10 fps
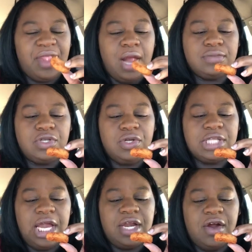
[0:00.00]
I'm so
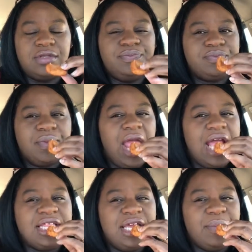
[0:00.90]
excited to go. I
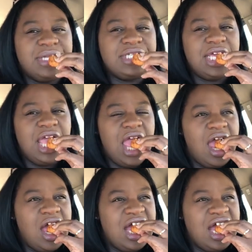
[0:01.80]
have to get my ticket.